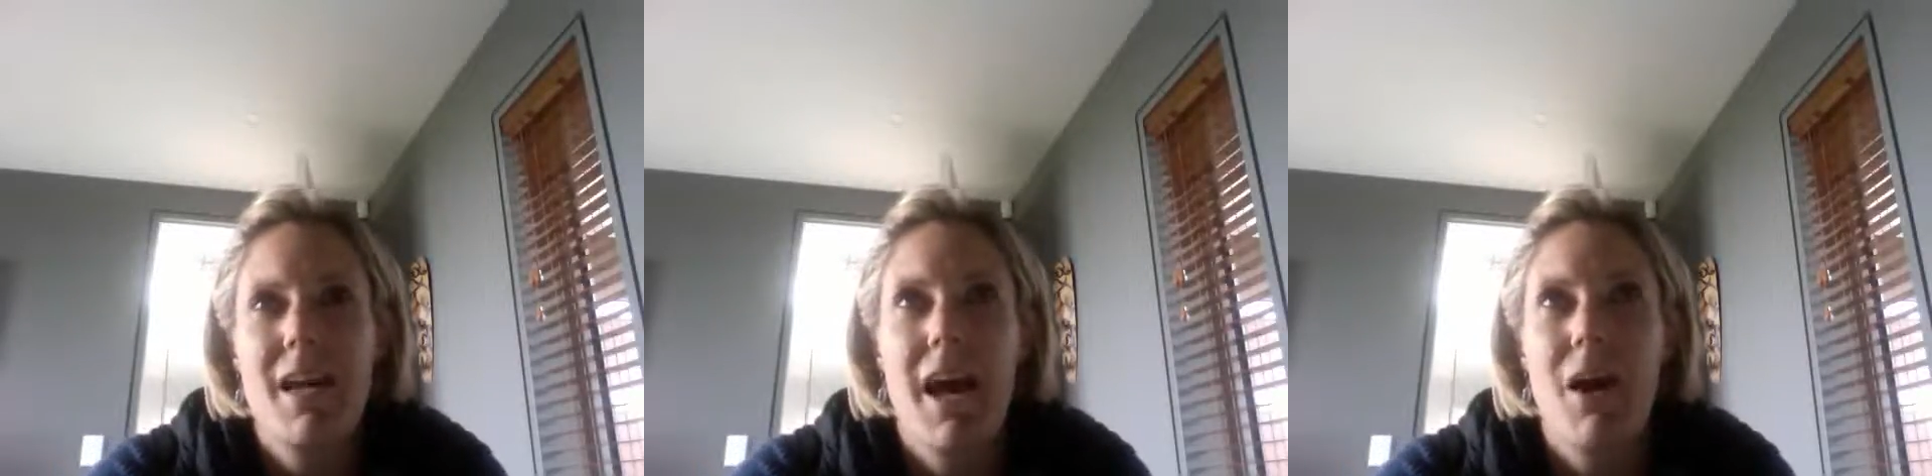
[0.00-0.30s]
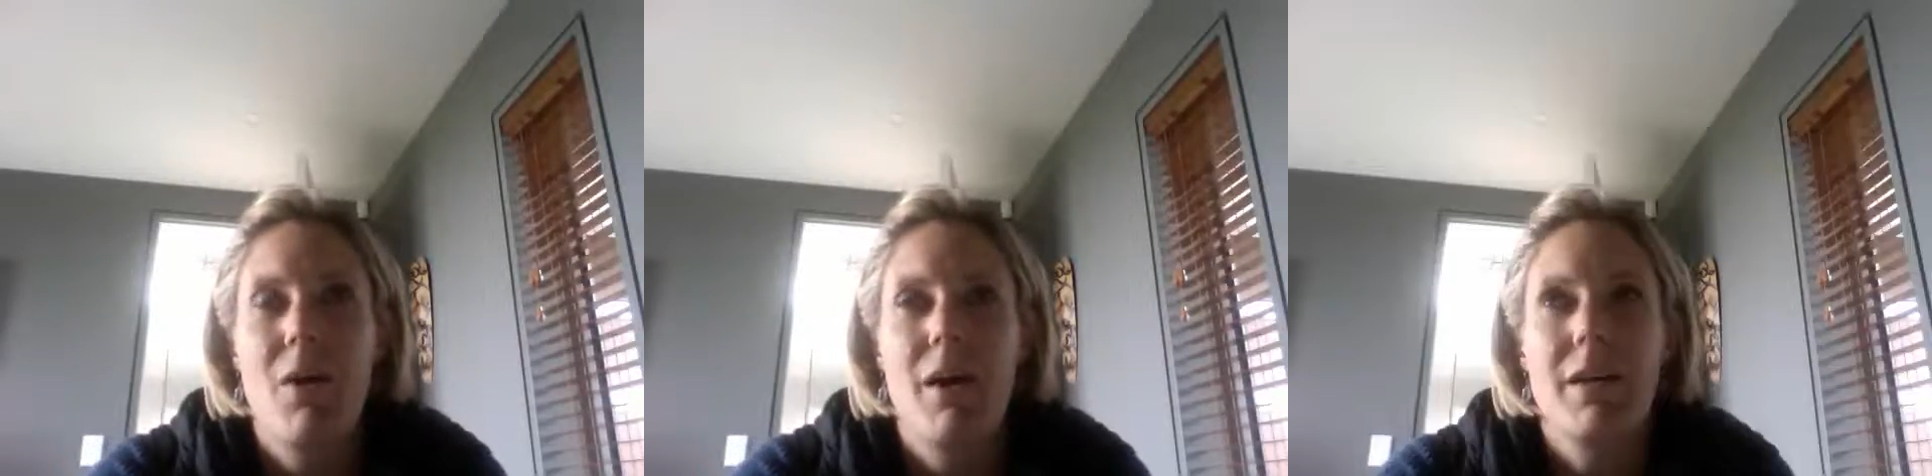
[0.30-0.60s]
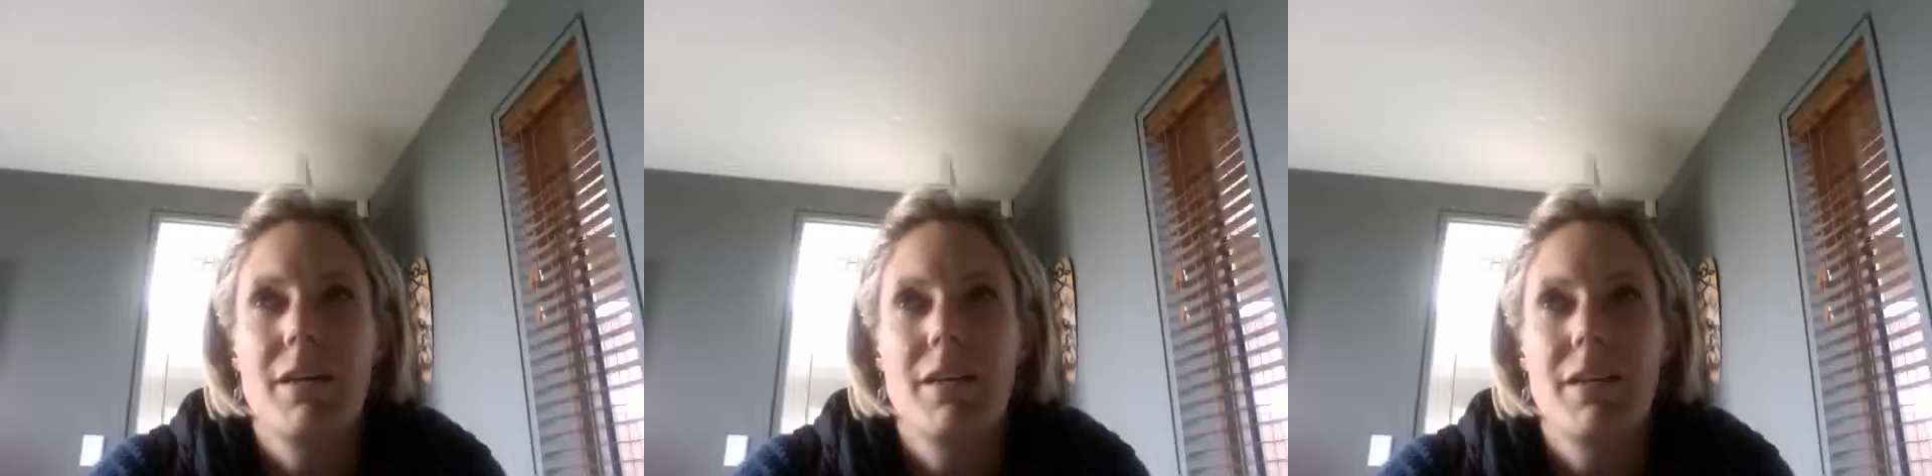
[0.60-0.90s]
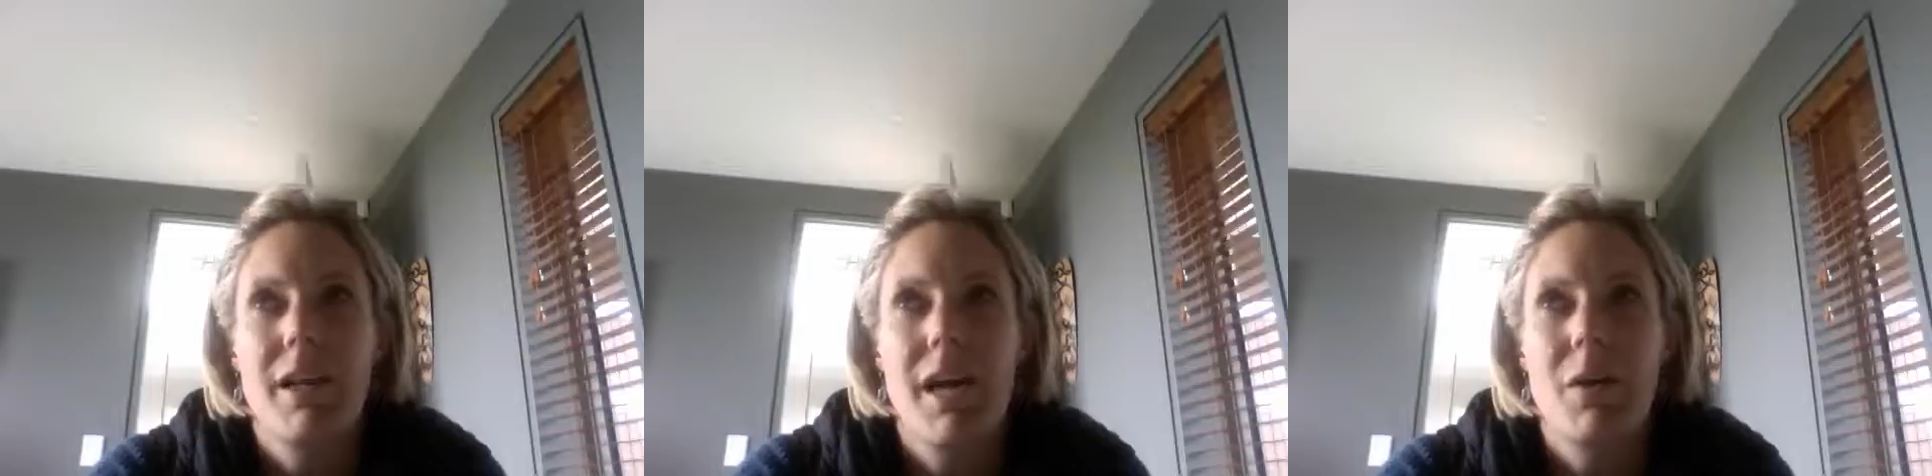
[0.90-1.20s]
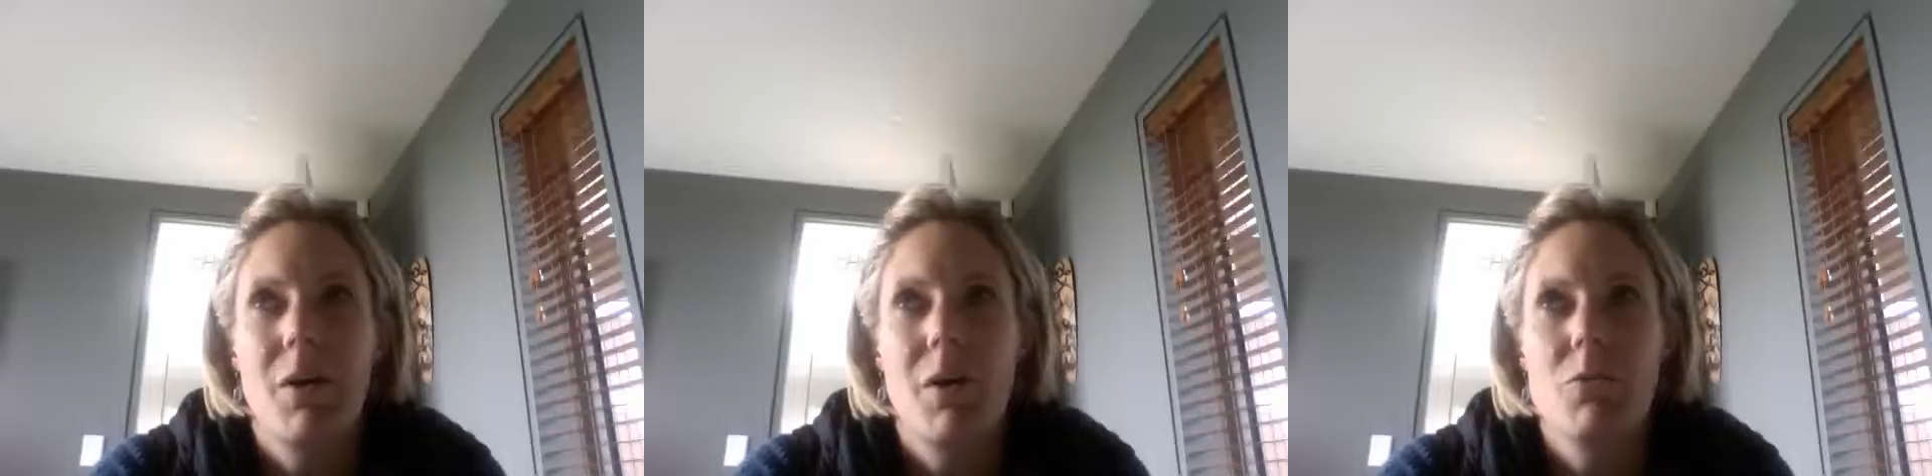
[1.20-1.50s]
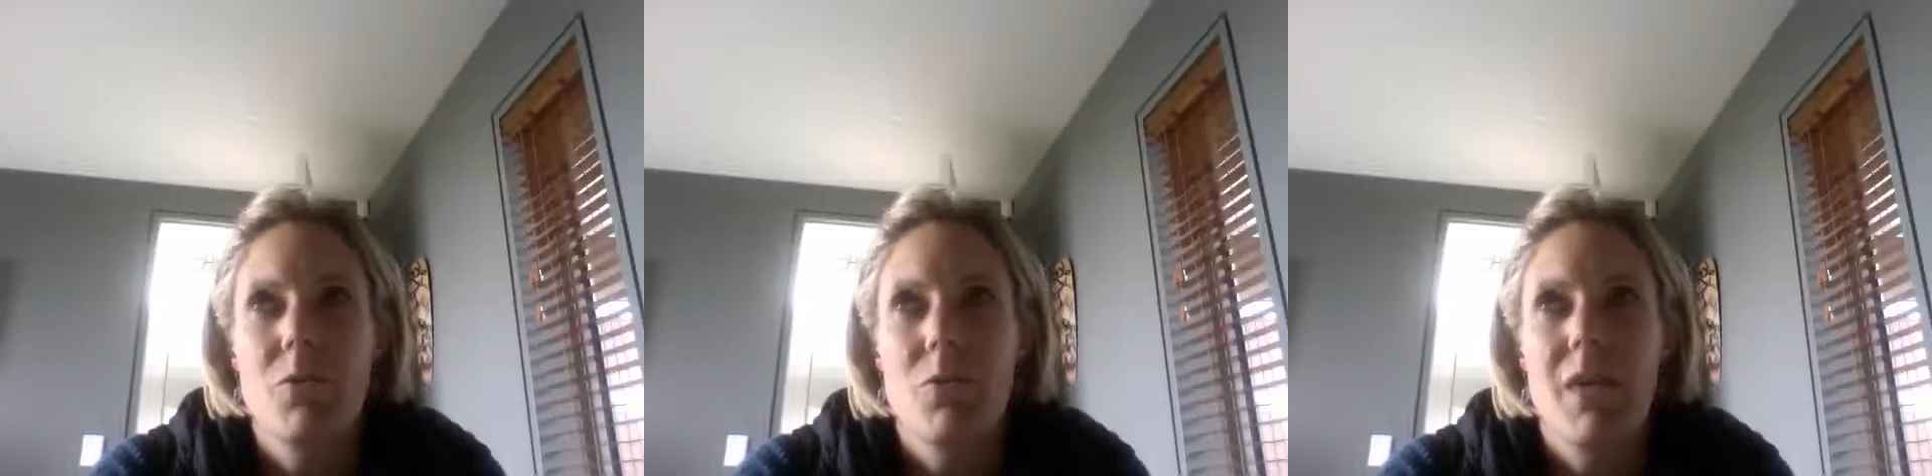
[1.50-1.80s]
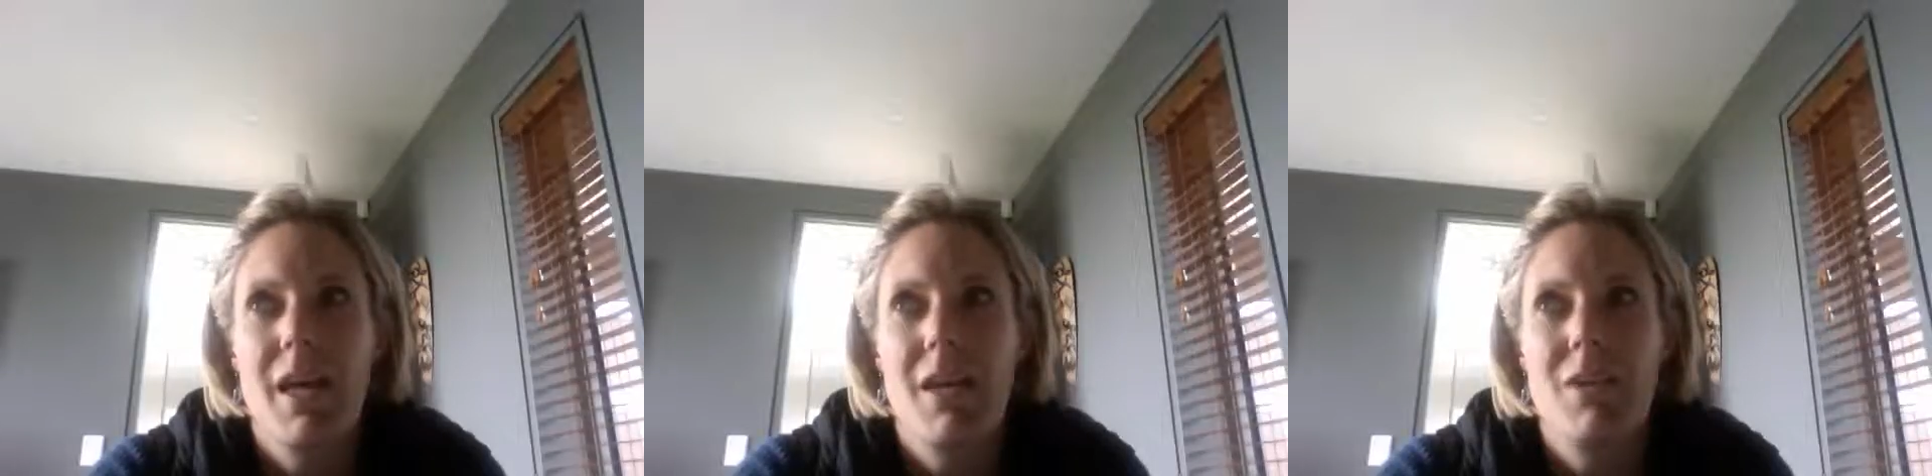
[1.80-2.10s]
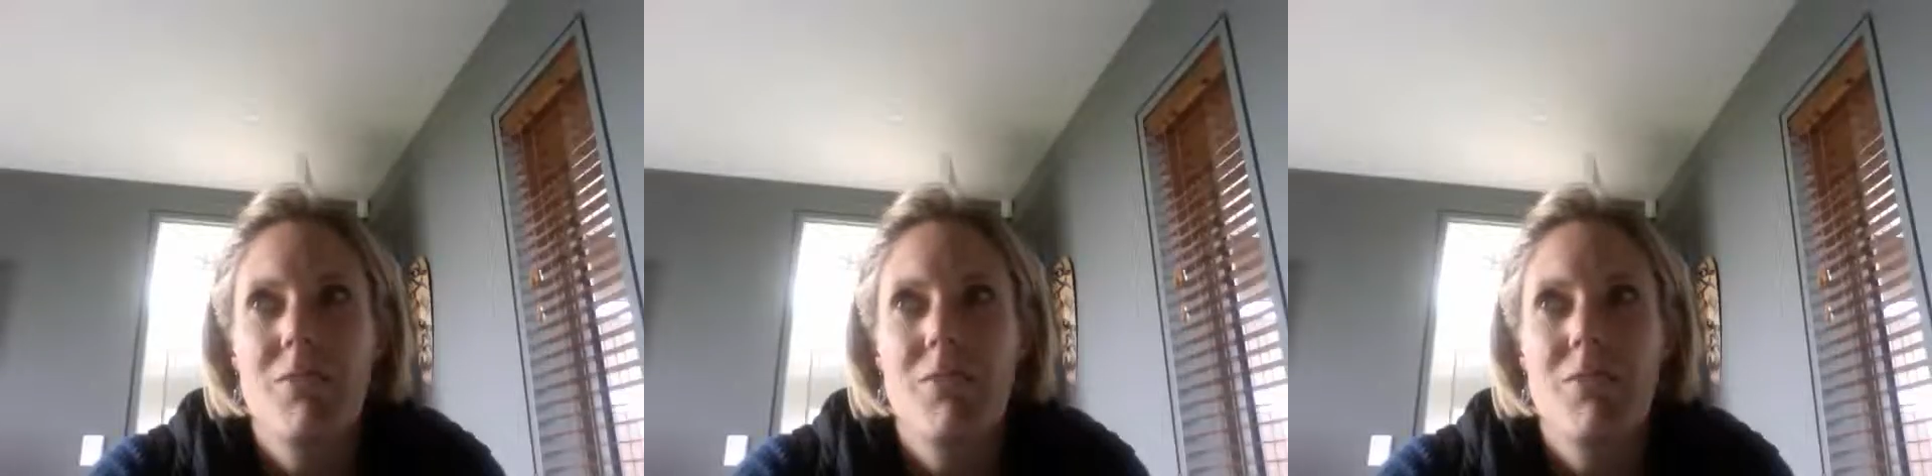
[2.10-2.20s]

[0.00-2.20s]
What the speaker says: how I will do that